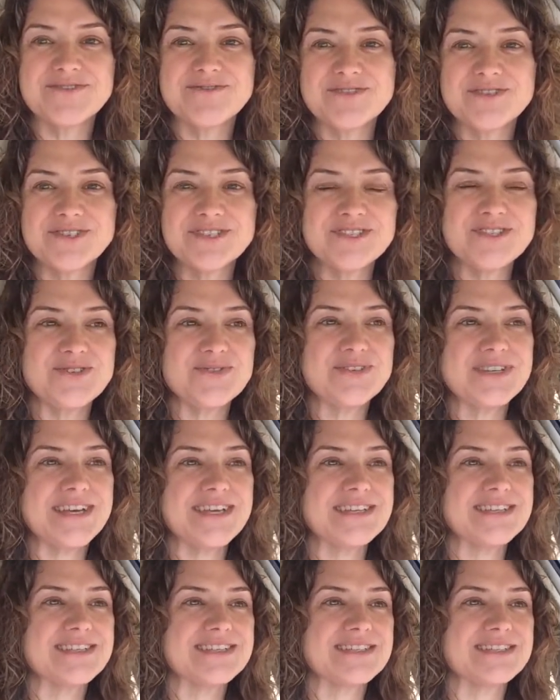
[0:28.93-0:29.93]
first 2
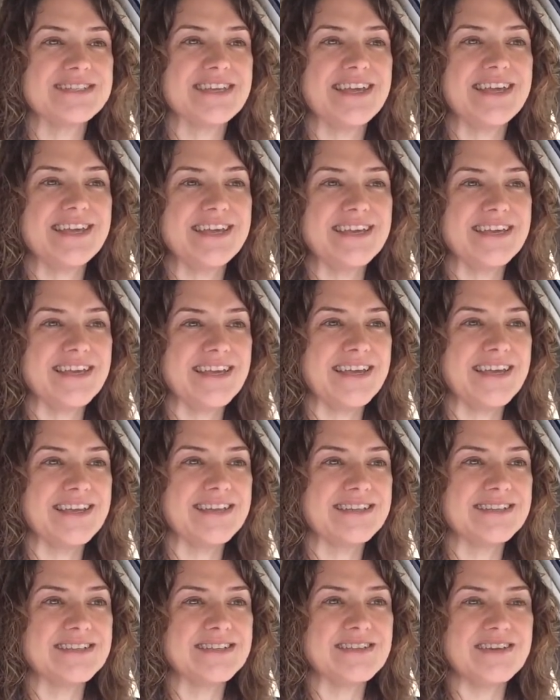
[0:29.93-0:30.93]
nights staying
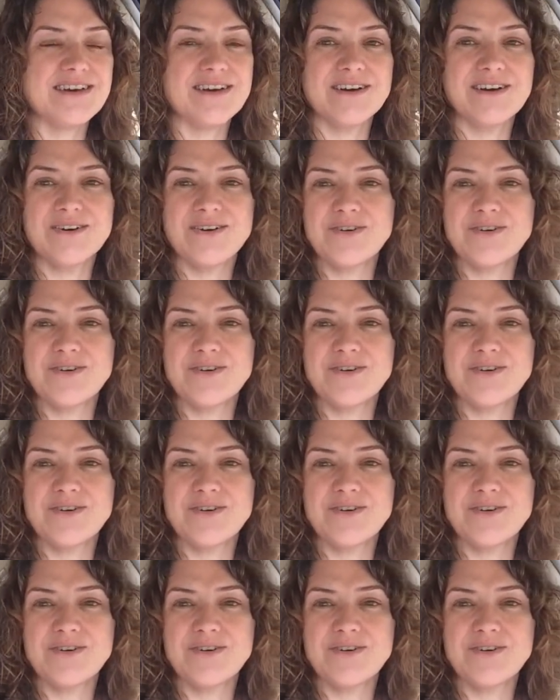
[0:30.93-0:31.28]
in the